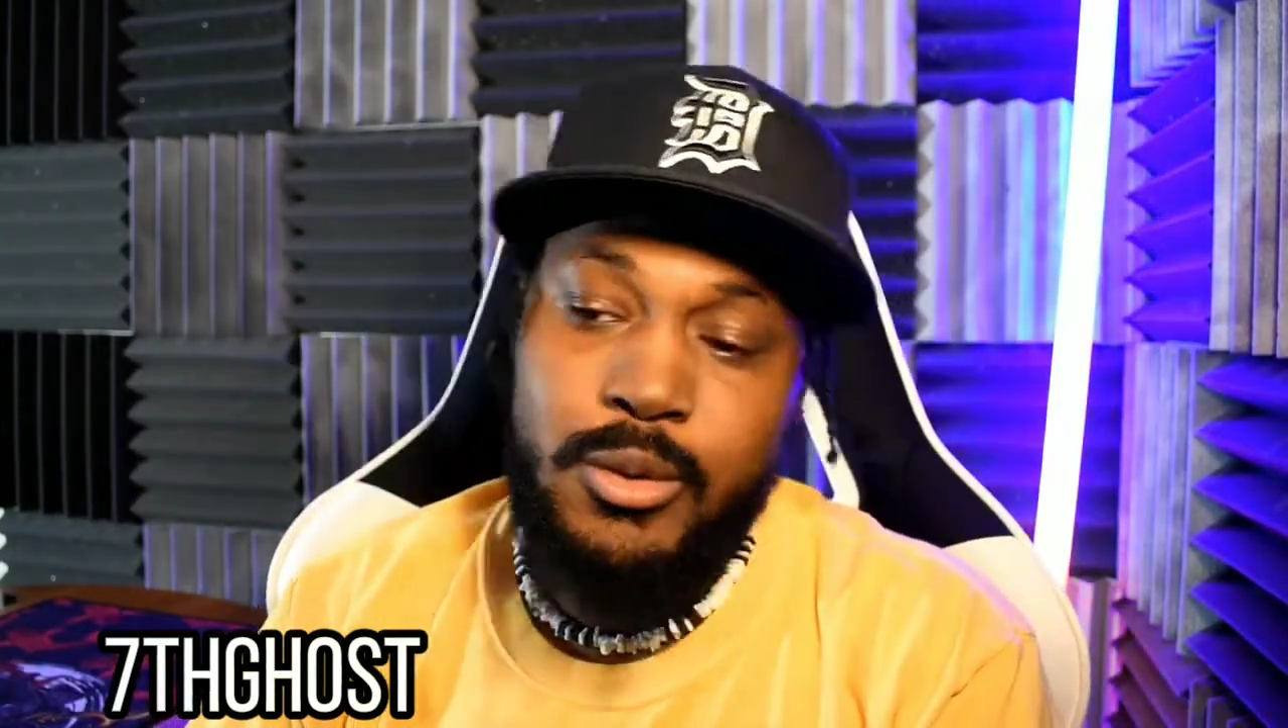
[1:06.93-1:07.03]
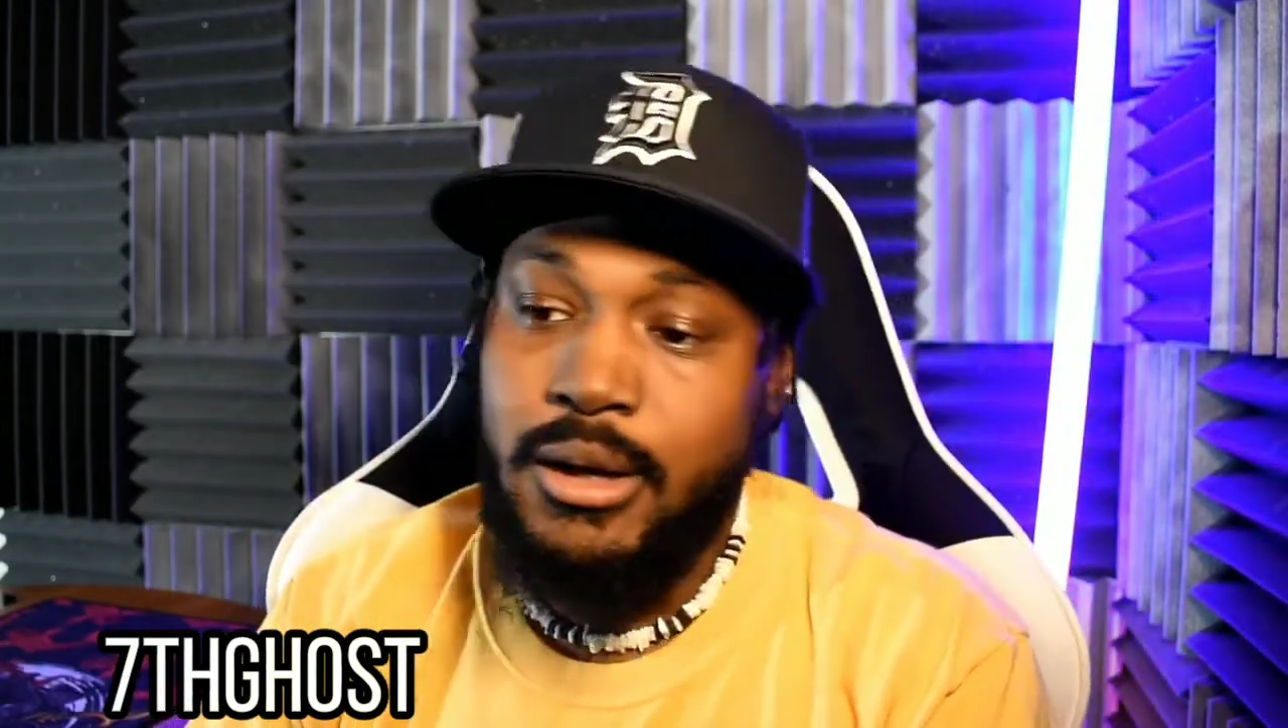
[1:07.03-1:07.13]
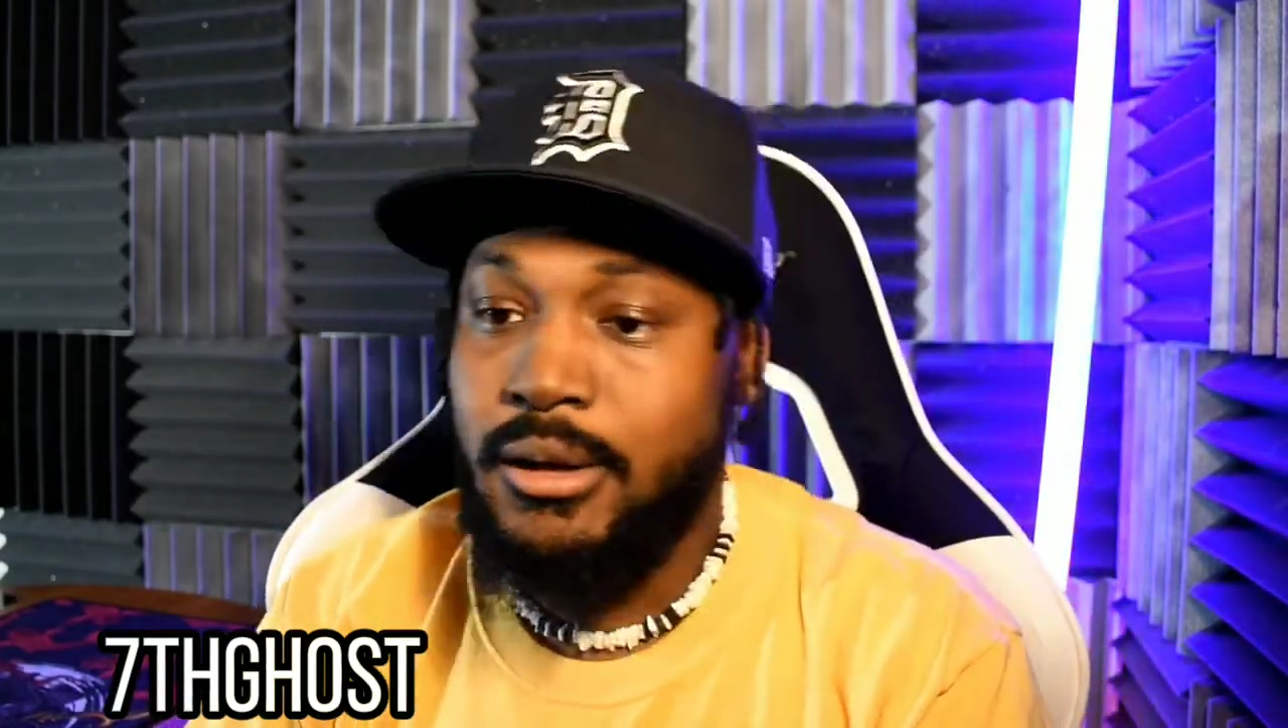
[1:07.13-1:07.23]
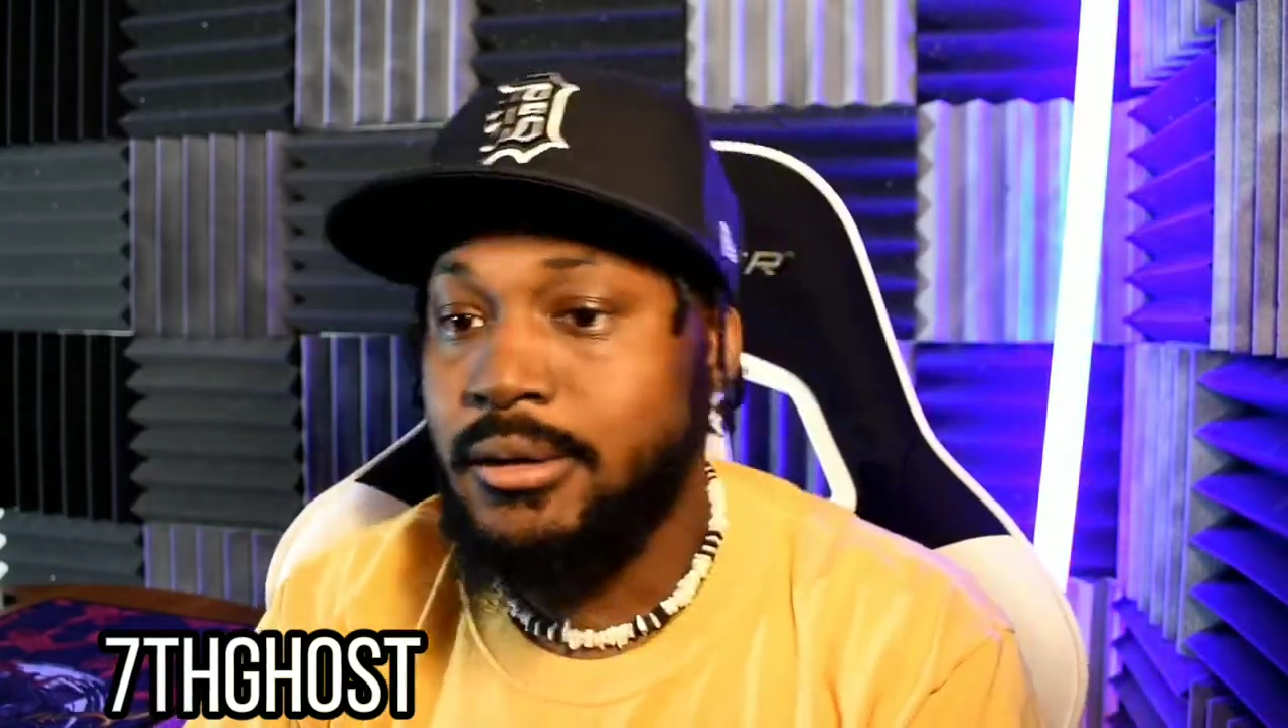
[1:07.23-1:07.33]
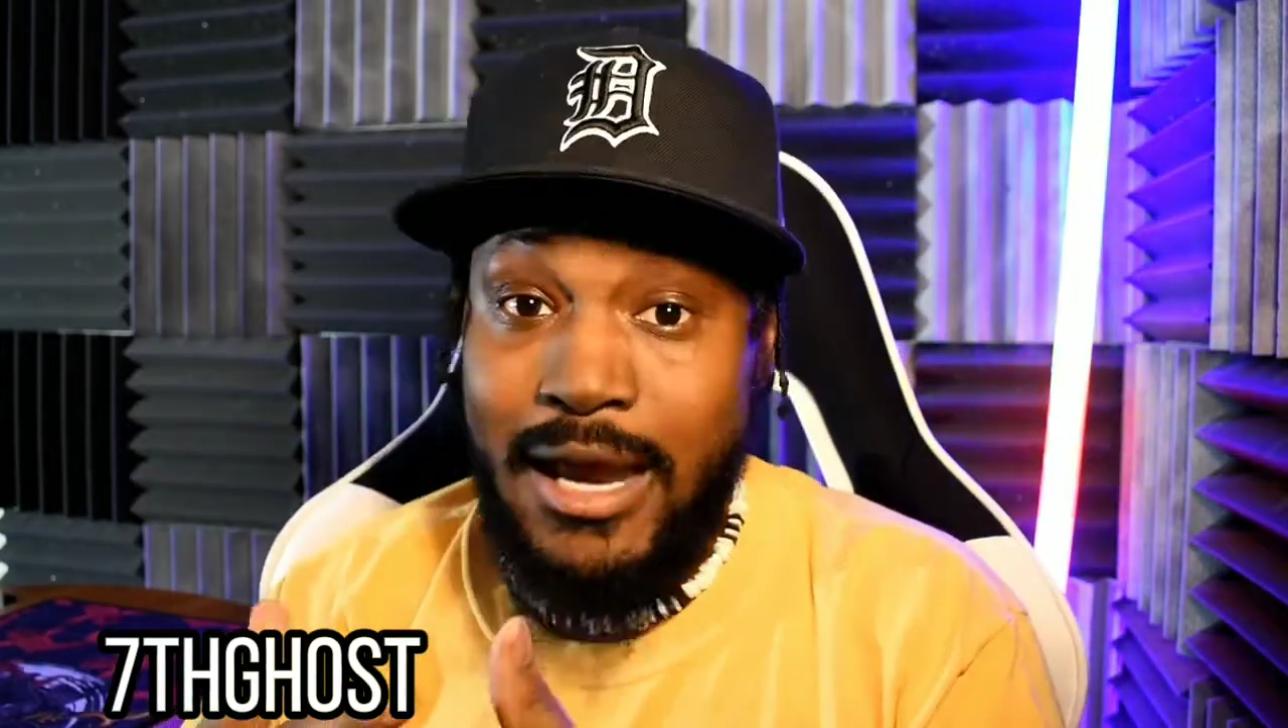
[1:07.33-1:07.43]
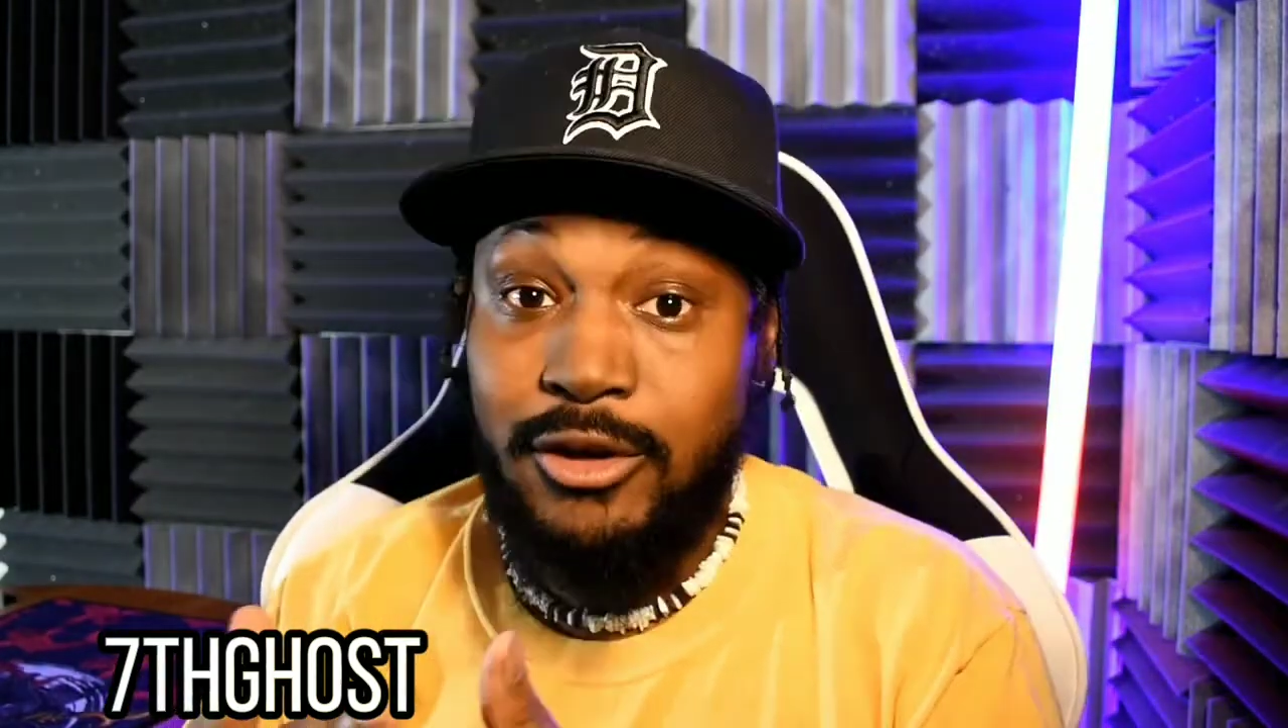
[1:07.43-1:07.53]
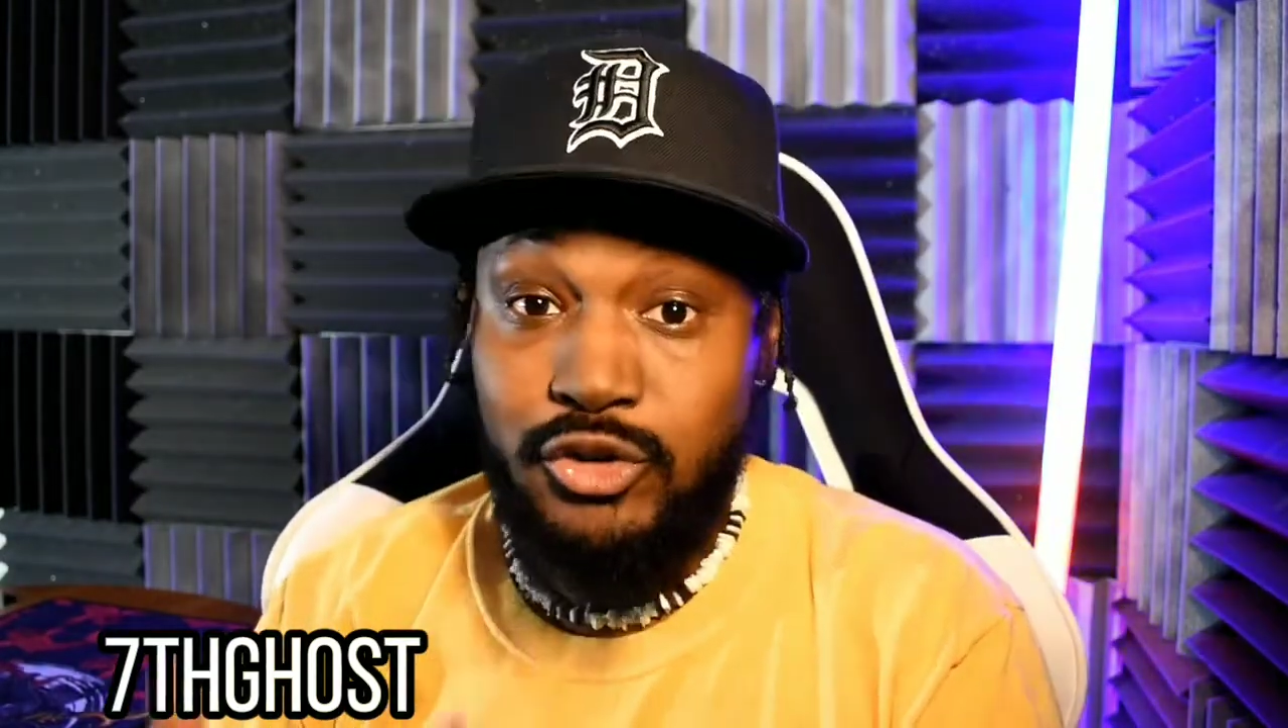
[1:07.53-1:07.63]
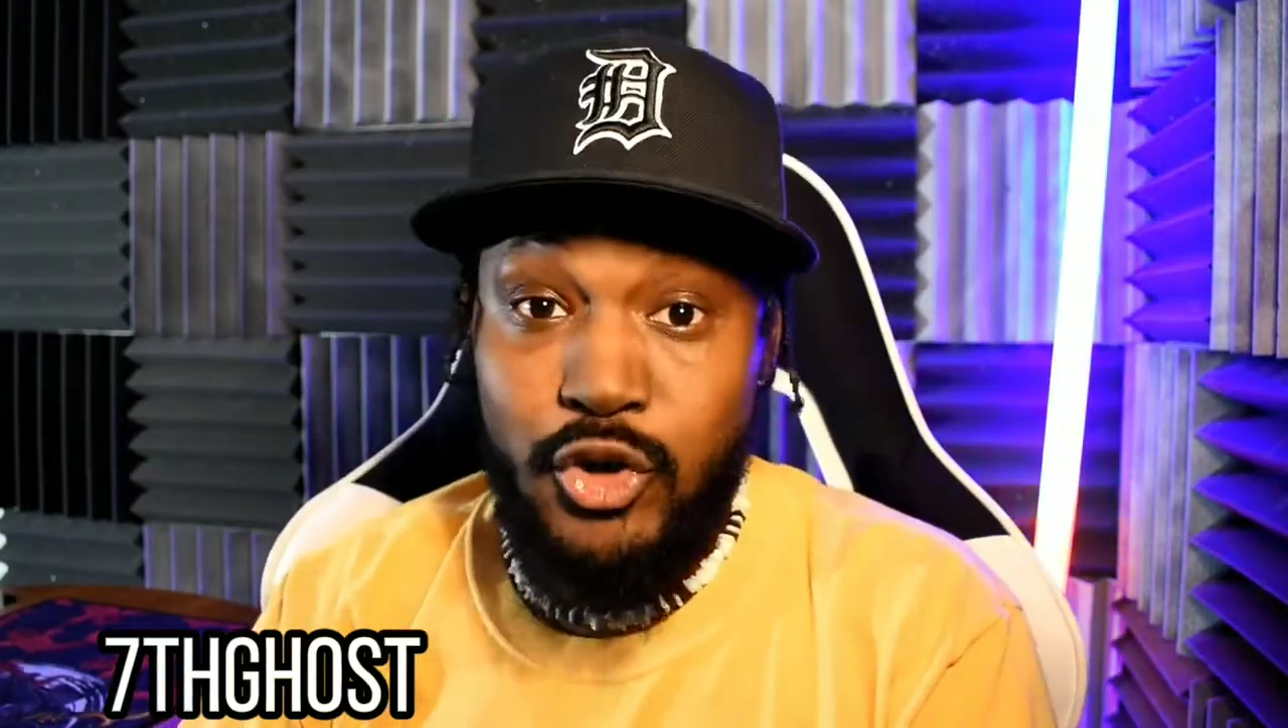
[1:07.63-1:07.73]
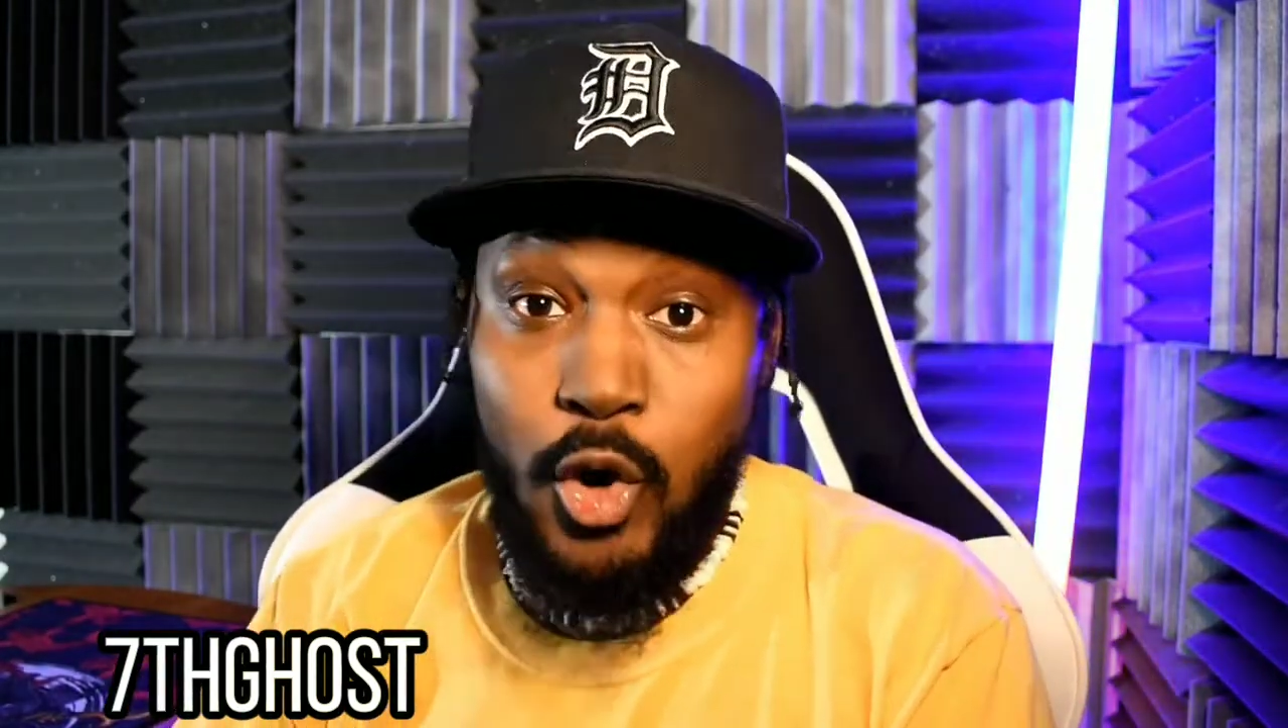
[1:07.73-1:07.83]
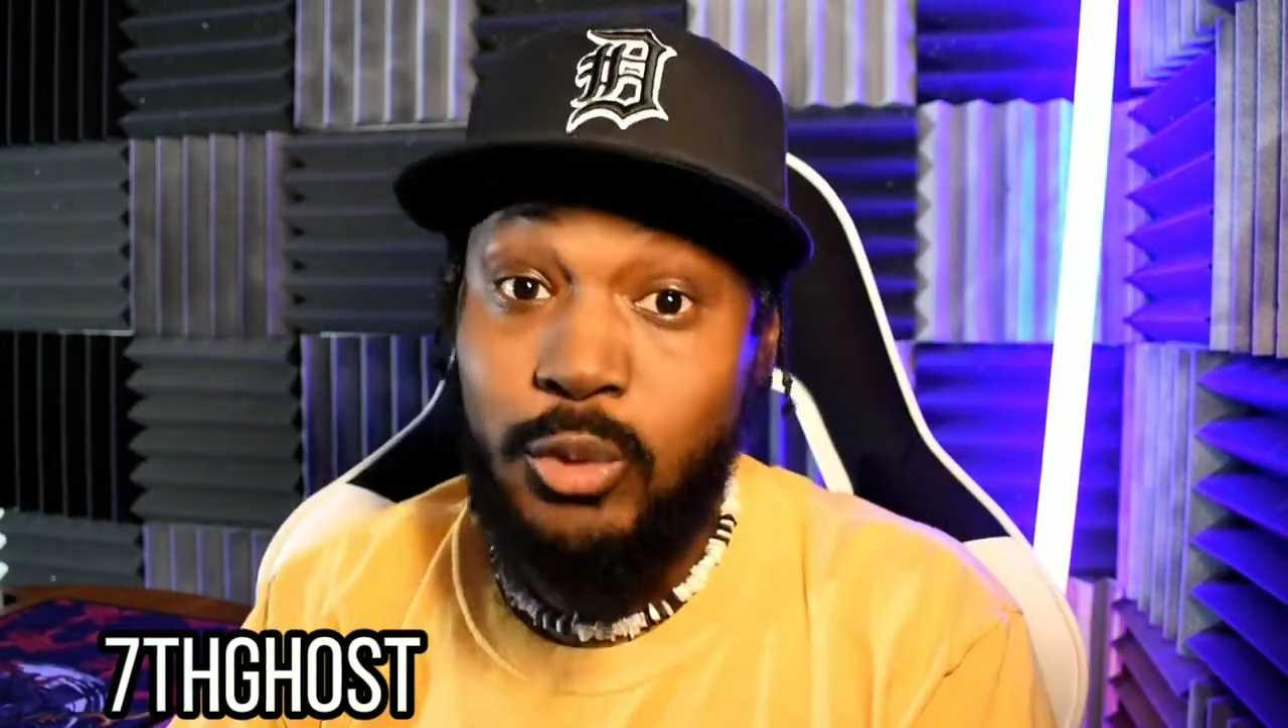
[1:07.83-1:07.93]
and I
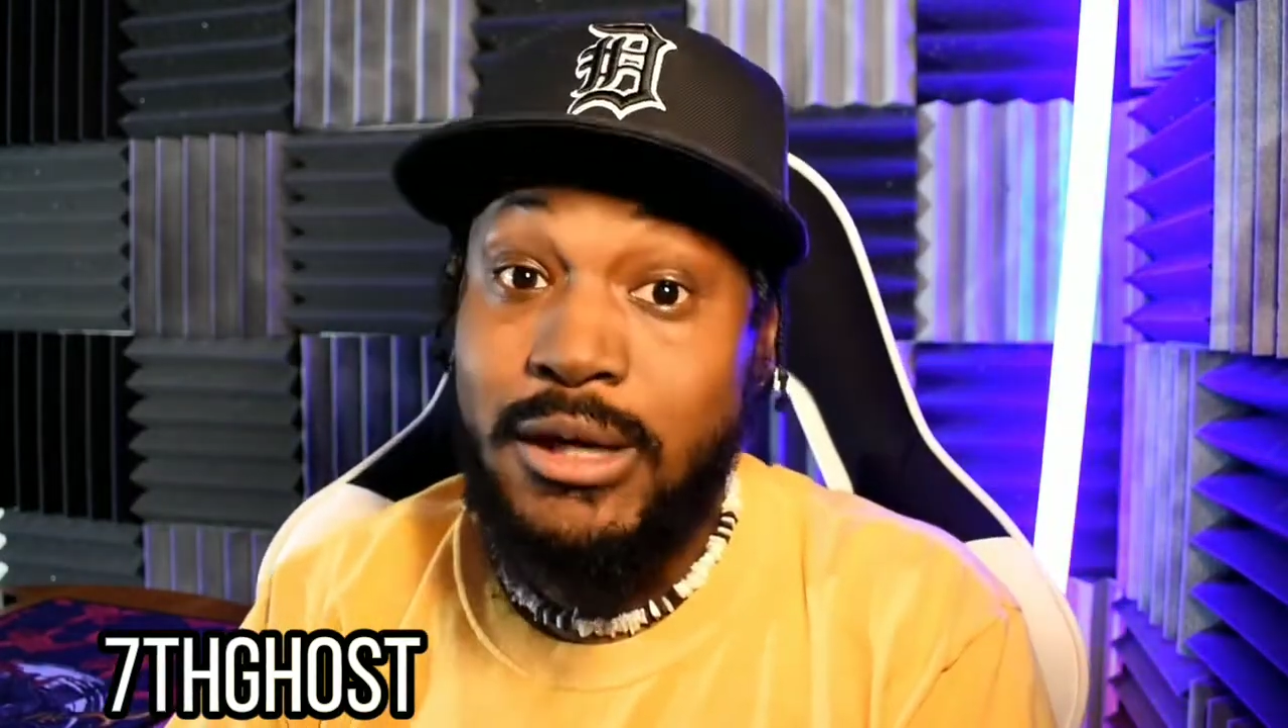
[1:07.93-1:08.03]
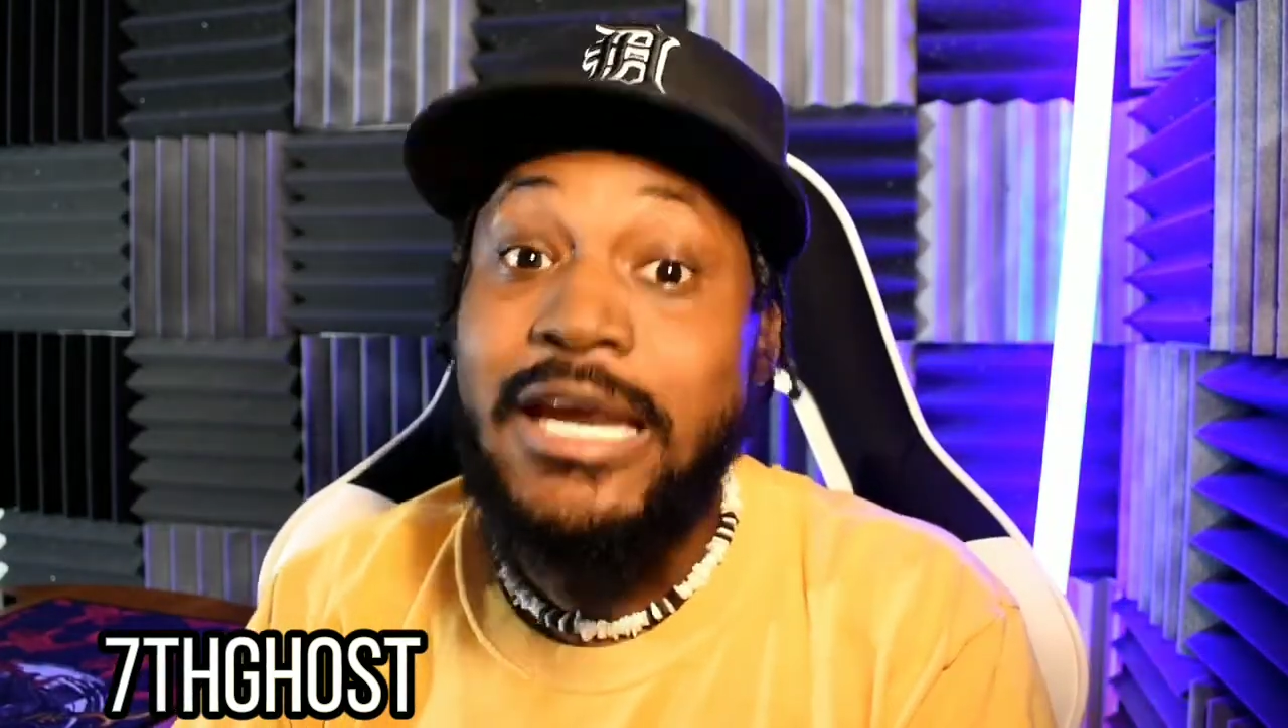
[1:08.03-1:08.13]
don't